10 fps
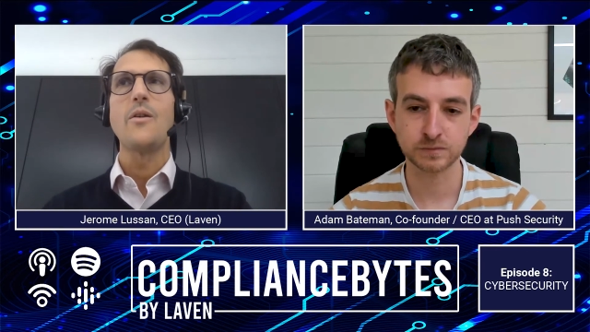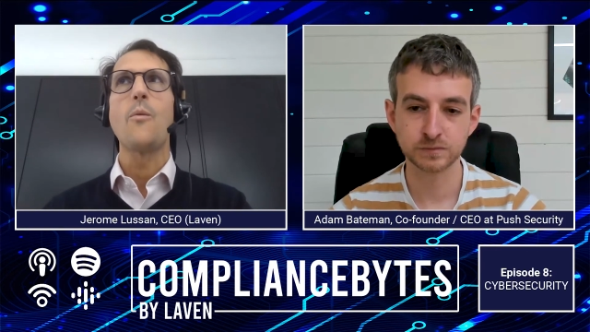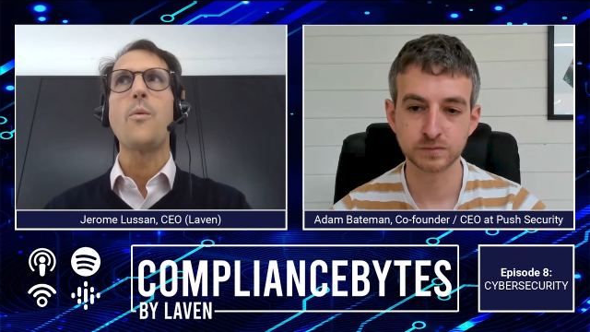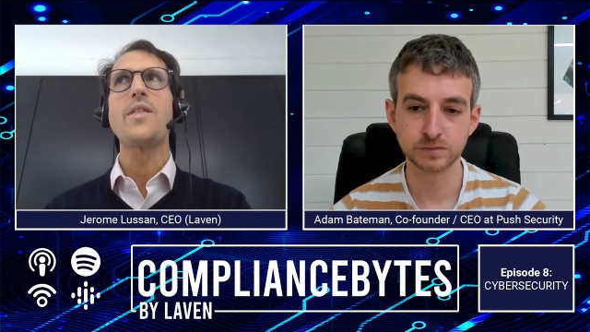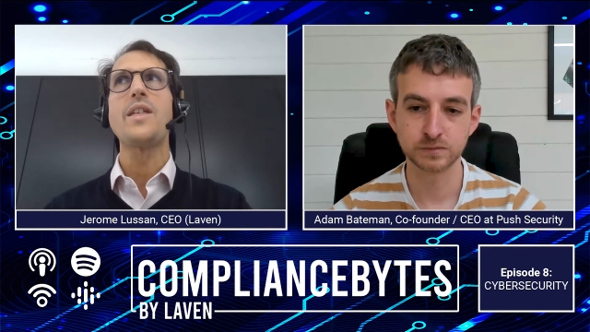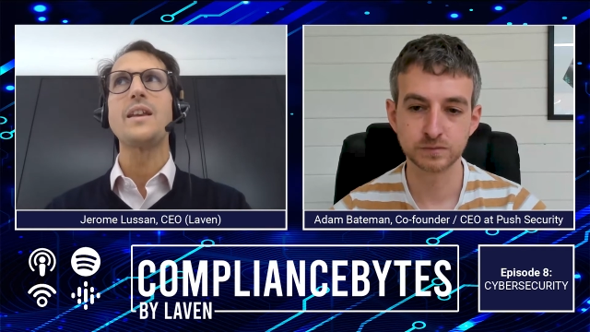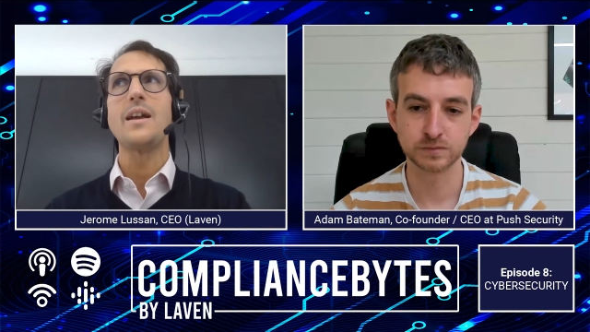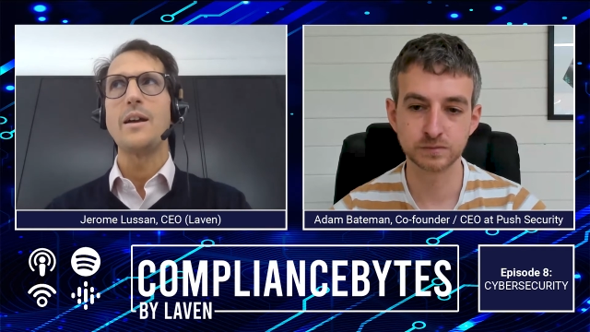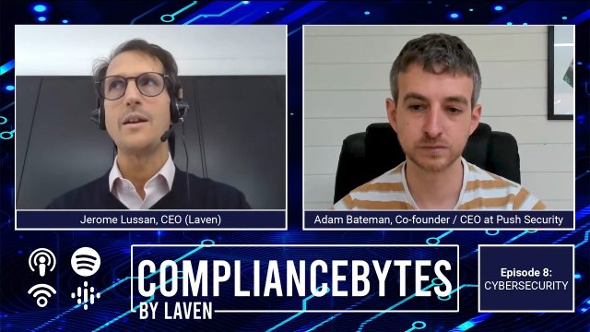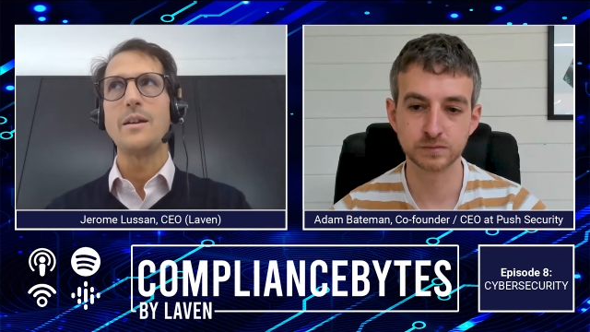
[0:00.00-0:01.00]

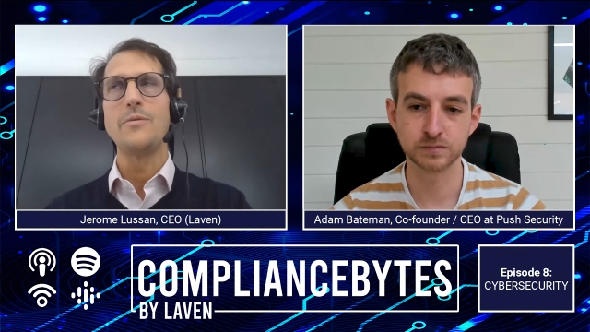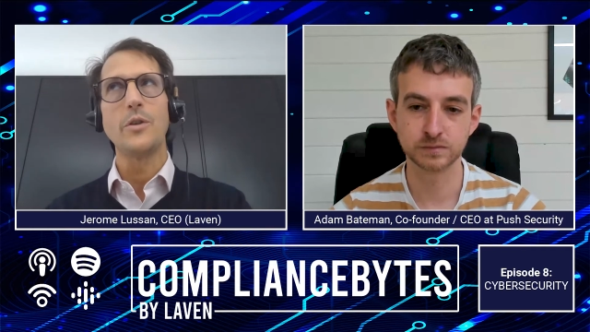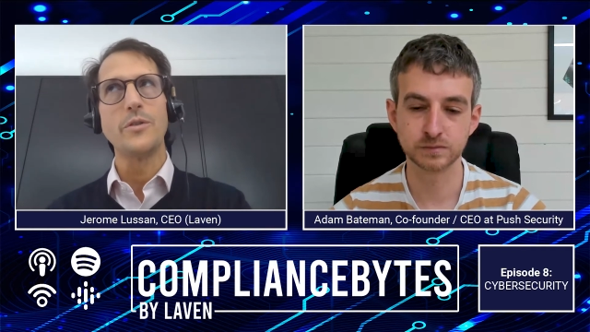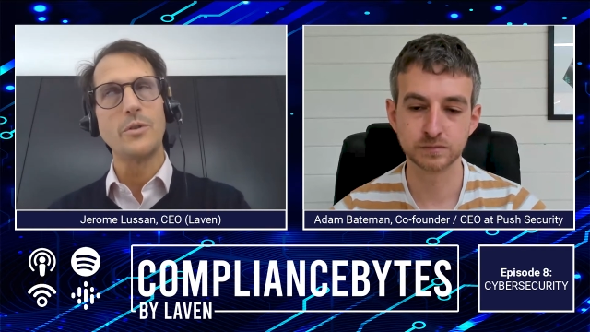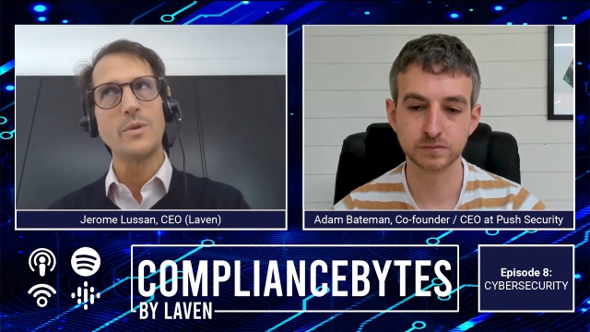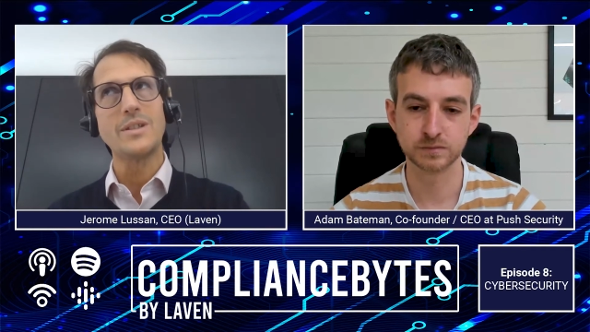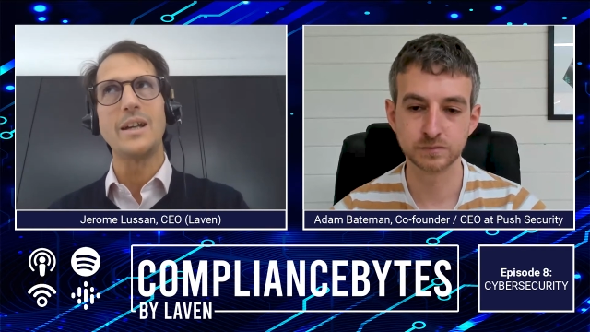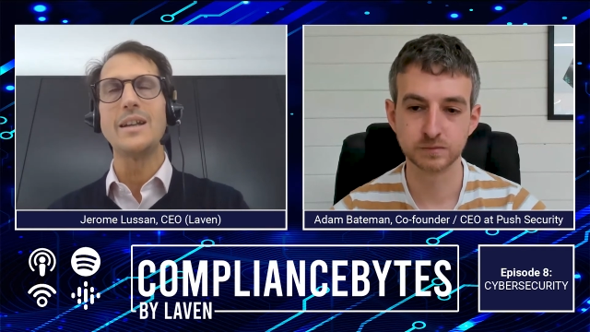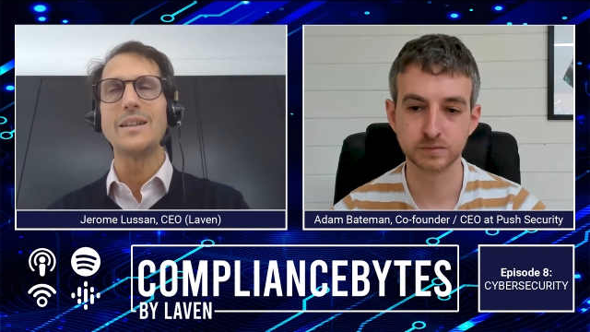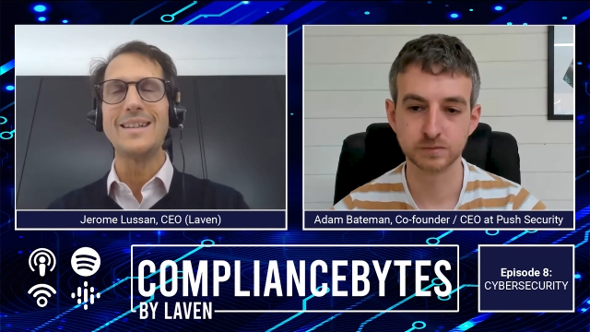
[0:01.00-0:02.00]
Speaker 1: within not
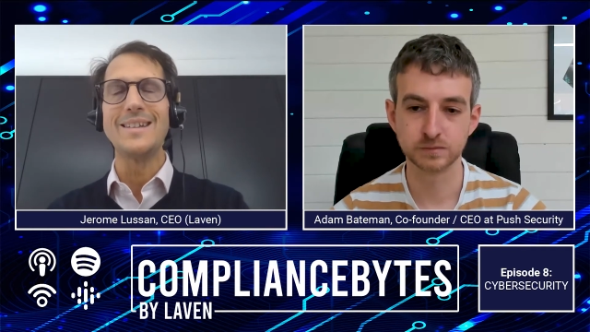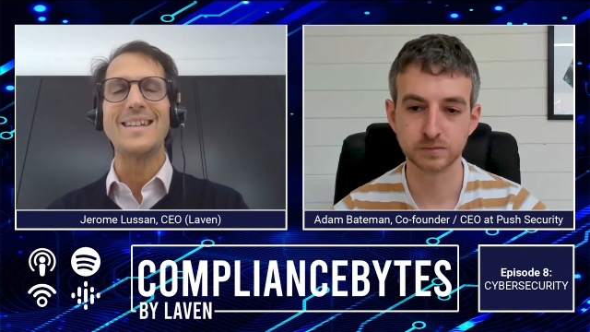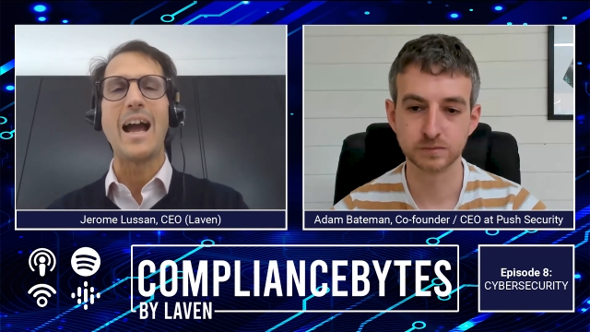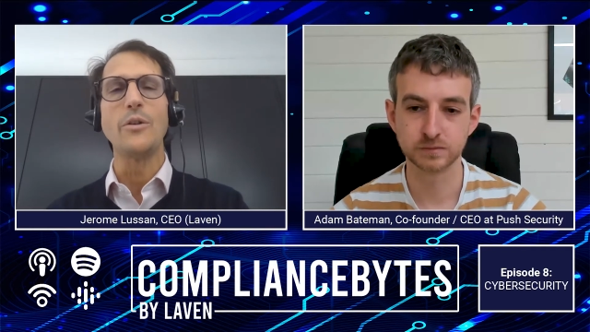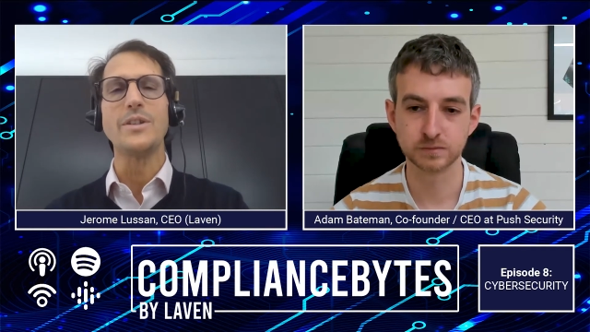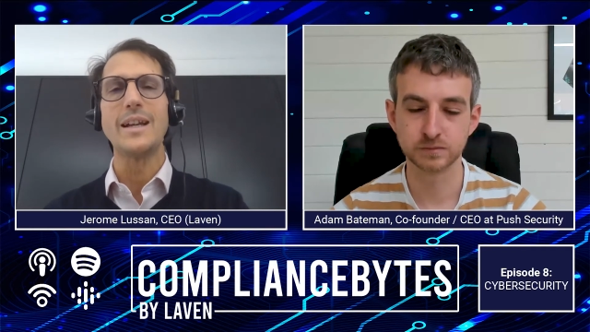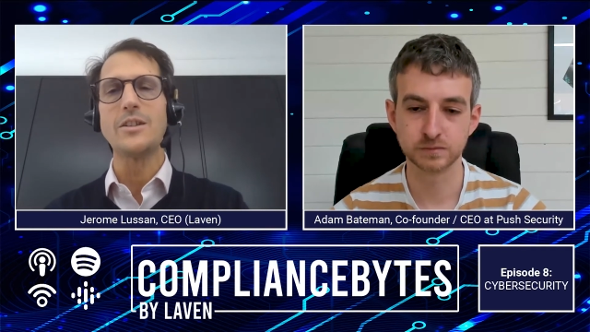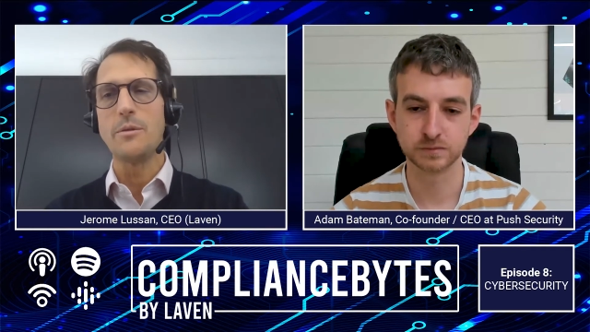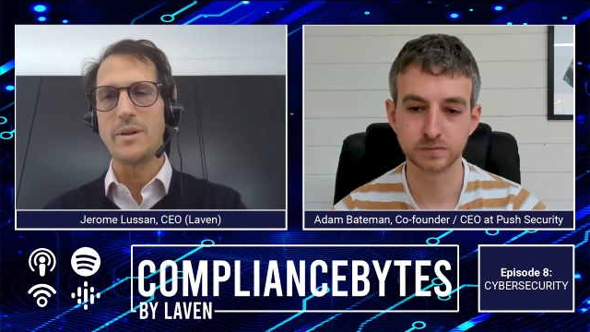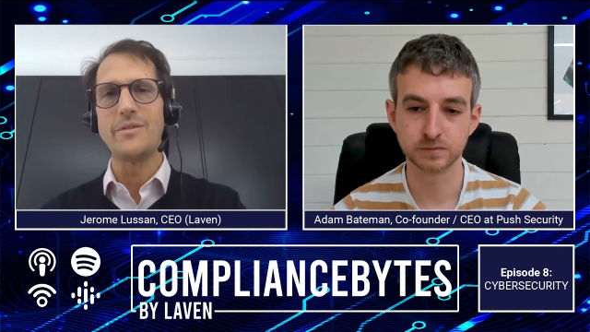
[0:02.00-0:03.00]
notwithstanding the account
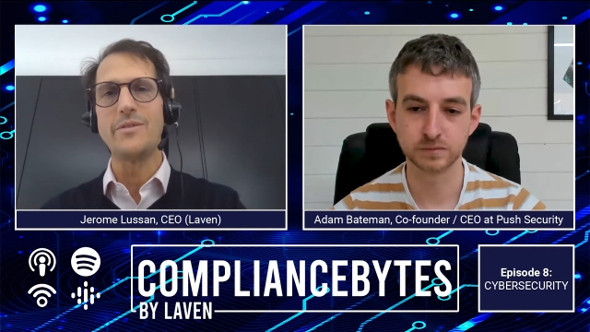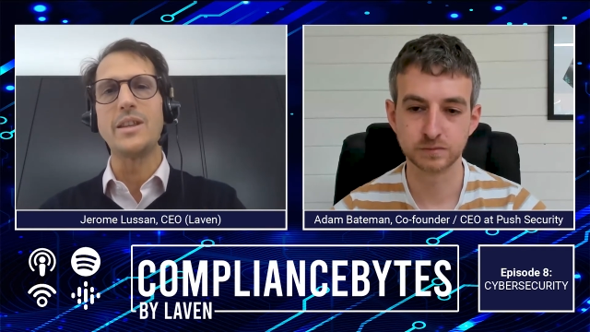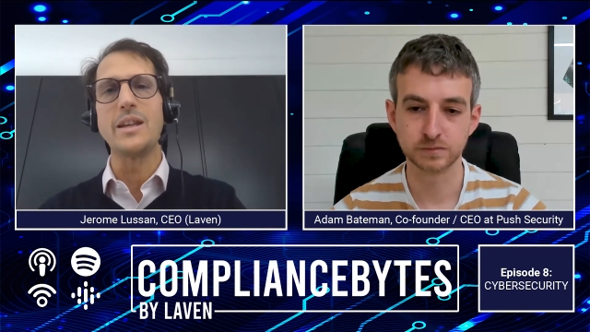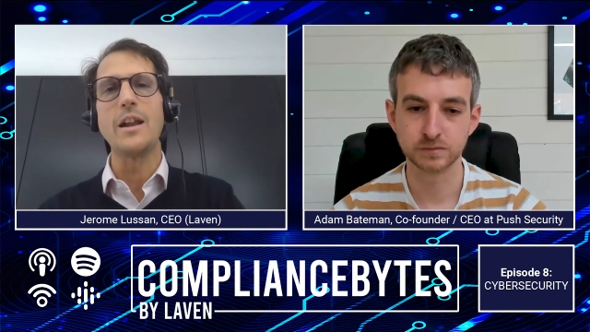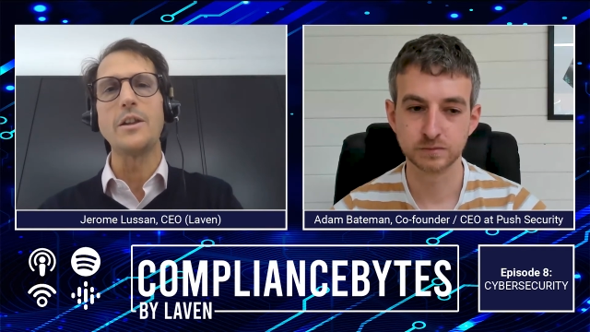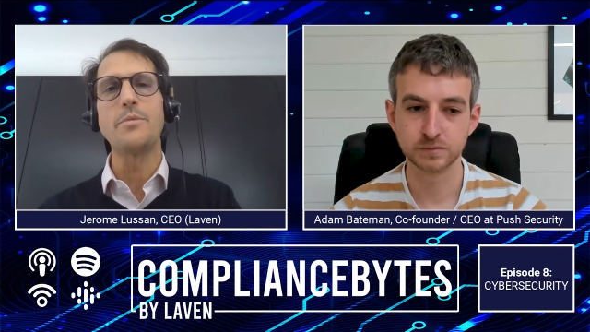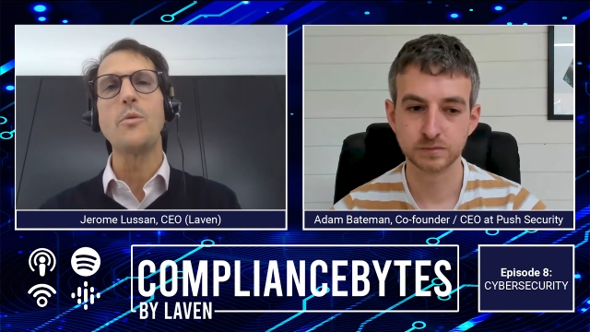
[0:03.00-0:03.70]
setup and everything else,